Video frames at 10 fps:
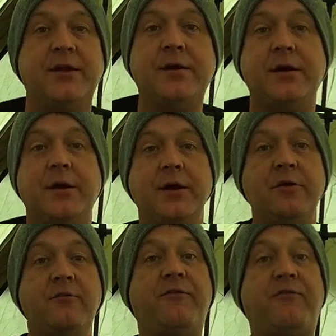
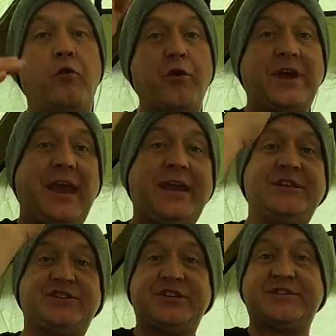48
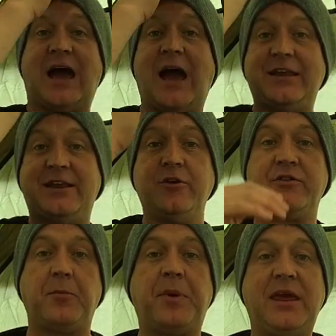inches height here
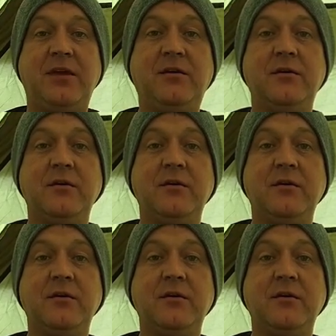at the peak.